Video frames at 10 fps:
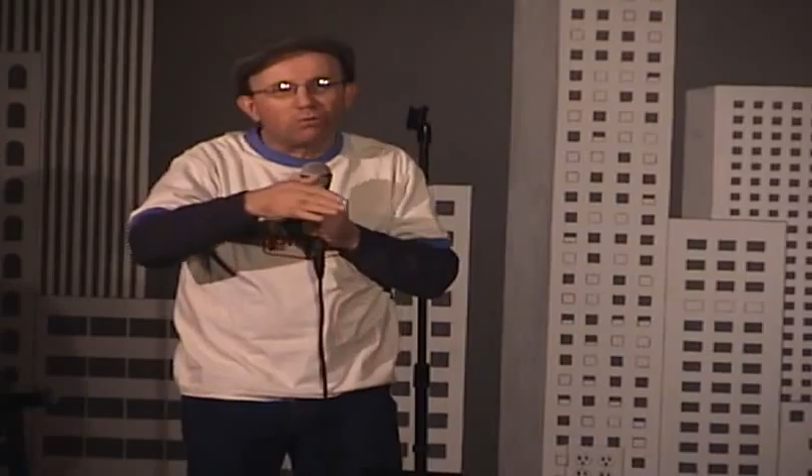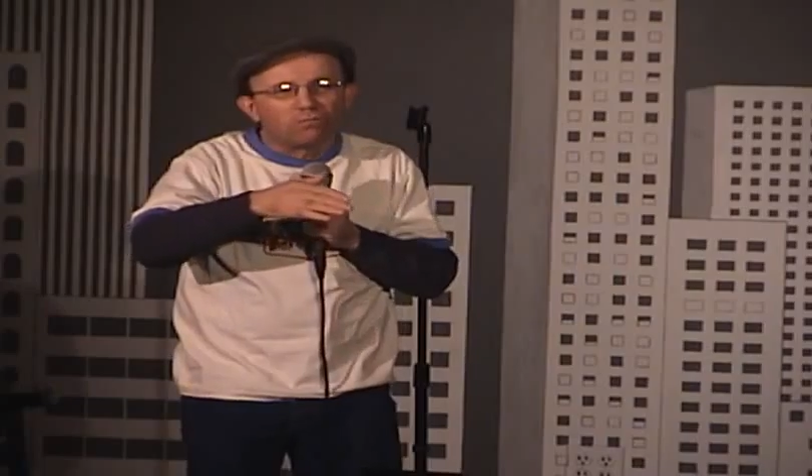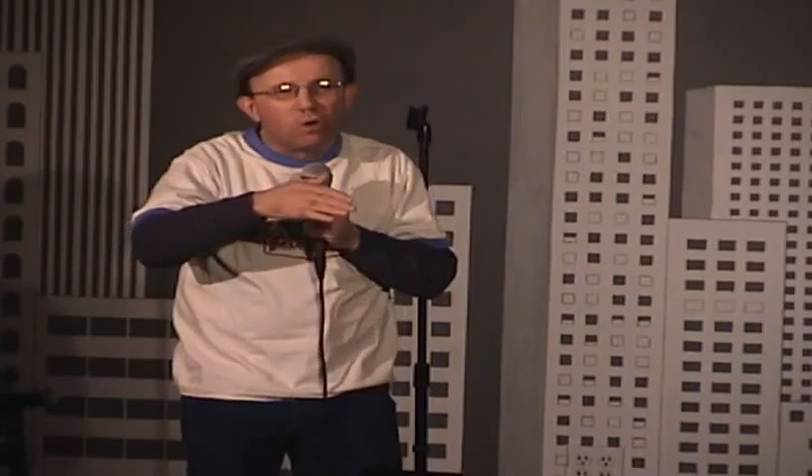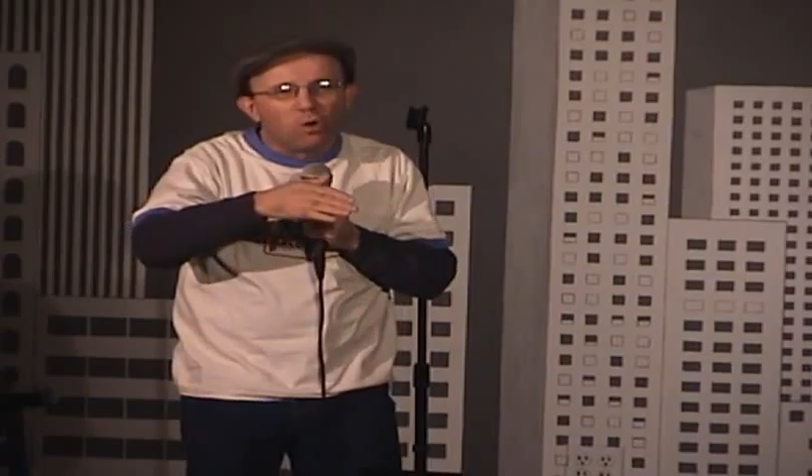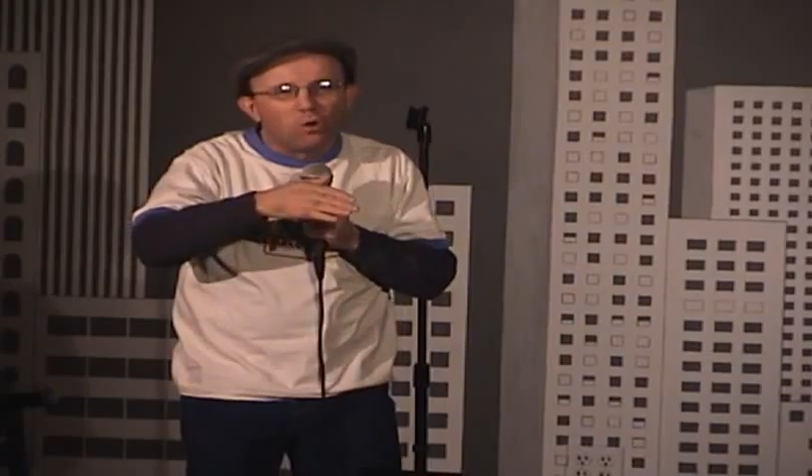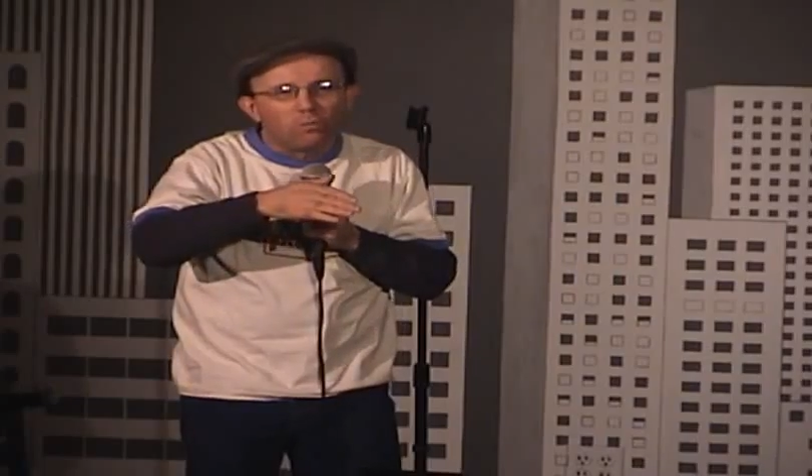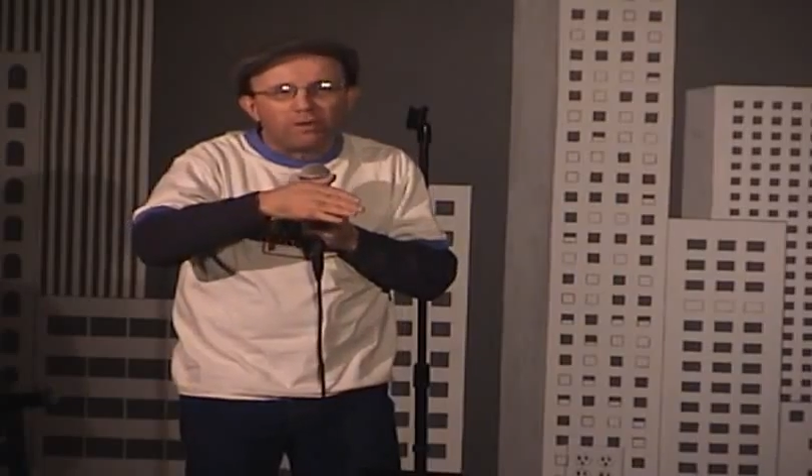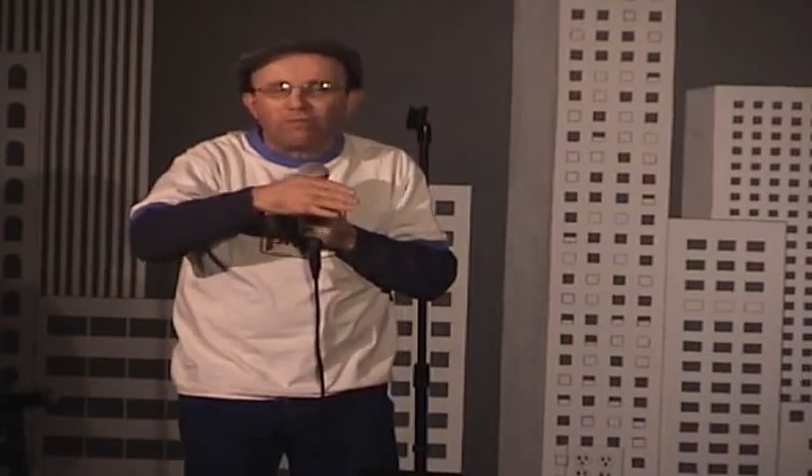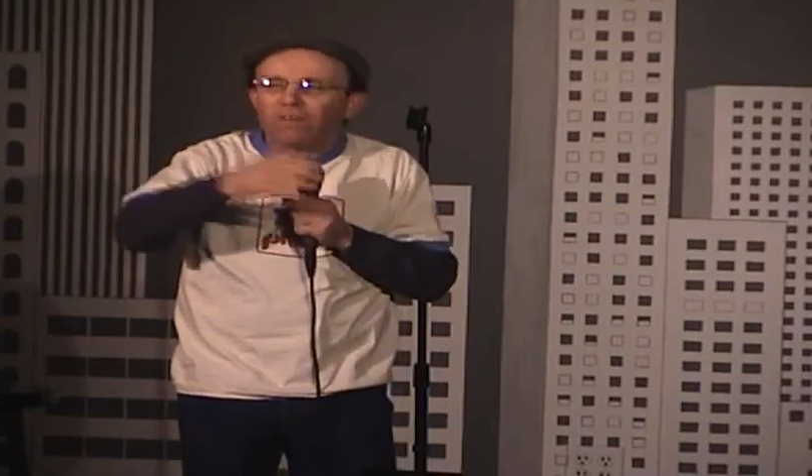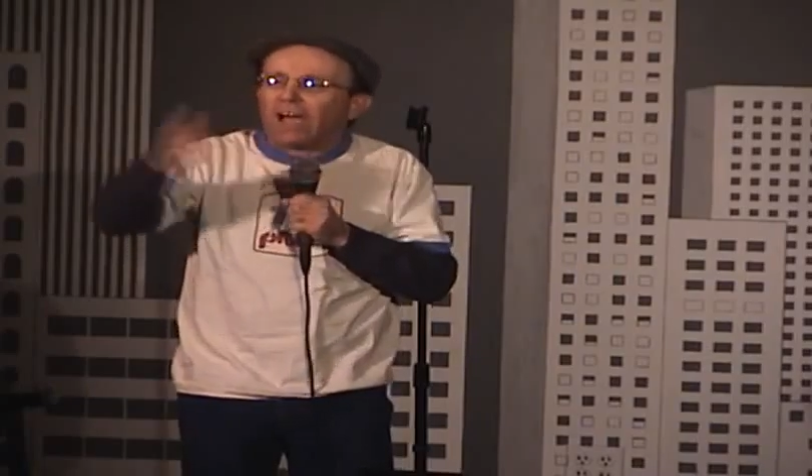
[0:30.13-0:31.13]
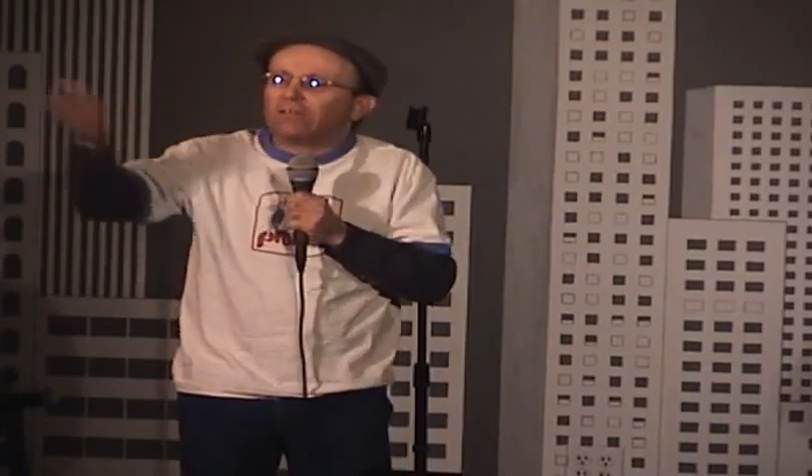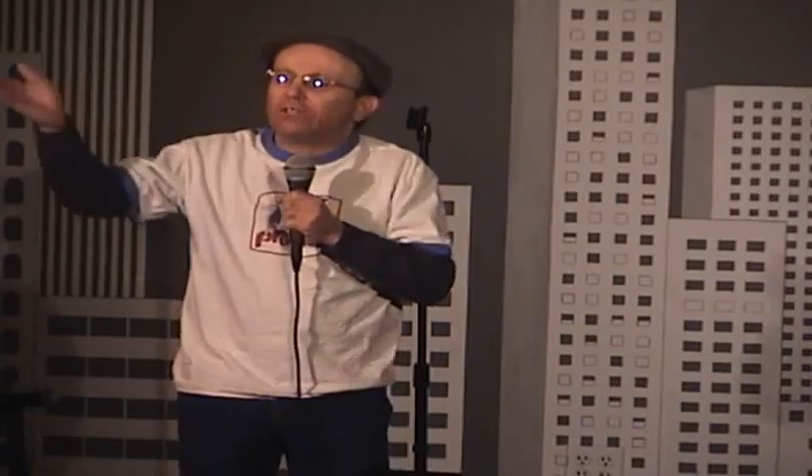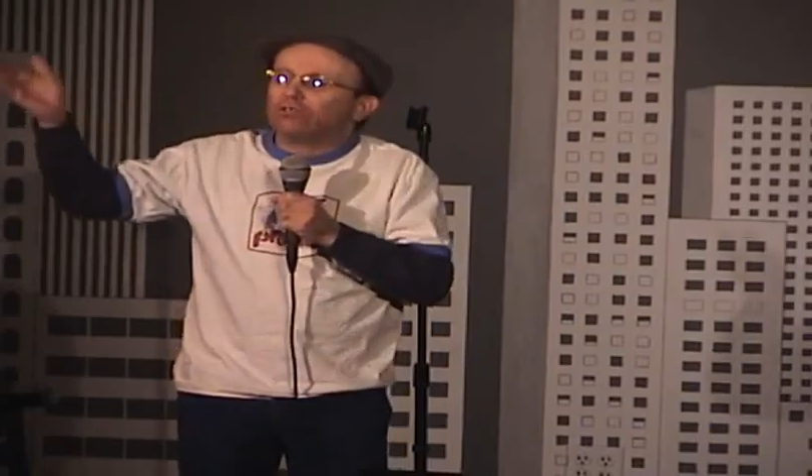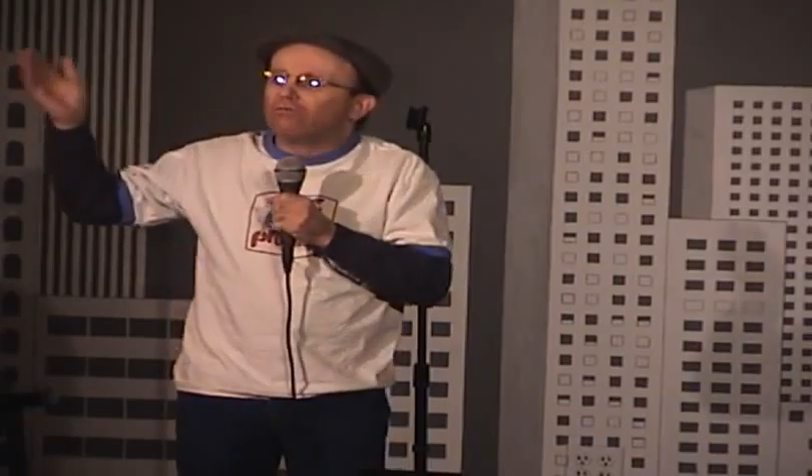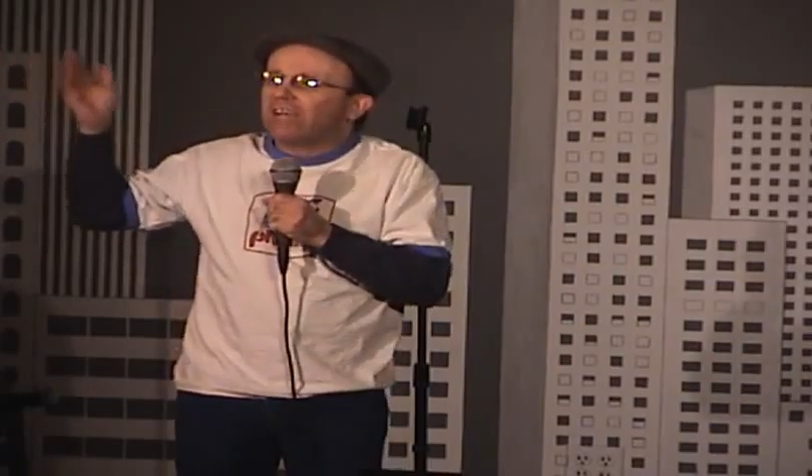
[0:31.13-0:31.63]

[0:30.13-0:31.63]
a room and found you